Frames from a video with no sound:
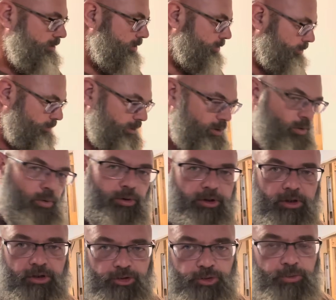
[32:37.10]
3/4
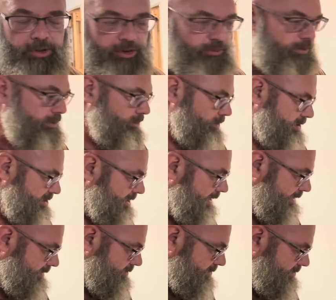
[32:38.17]
or
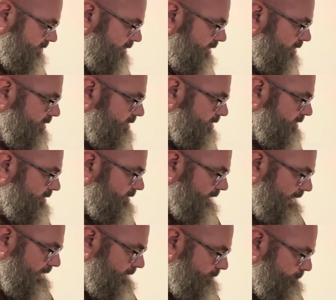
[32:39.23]
23/32.
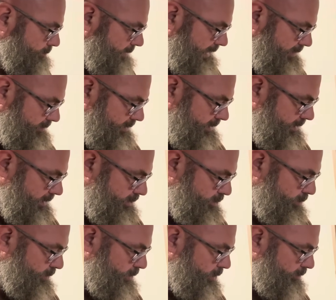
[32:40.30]
And then it's
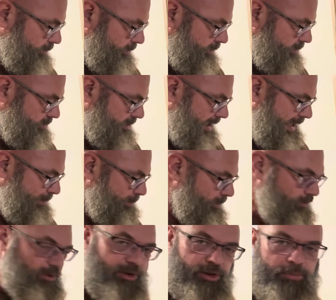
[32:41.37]
going over top of a
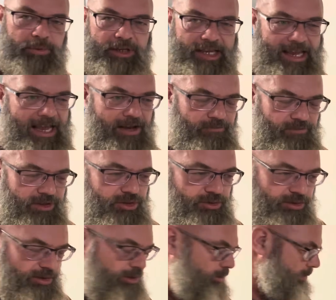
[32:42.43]
little bit of 1/2 inch. There's a
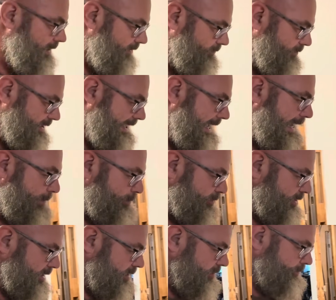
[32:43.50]
little bit of a gap
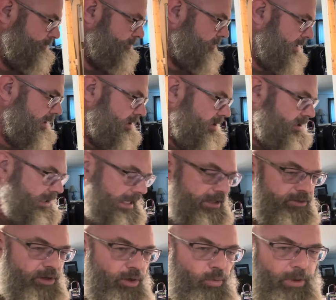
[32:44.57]
there and
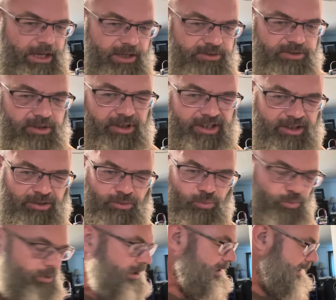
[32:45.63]
no way to like
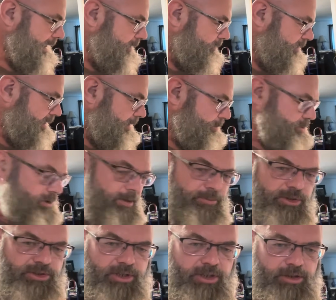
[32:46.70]
really even it up. So I'm just
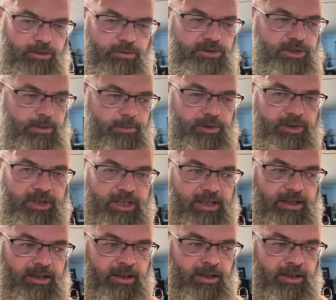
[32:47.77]
going to use some of the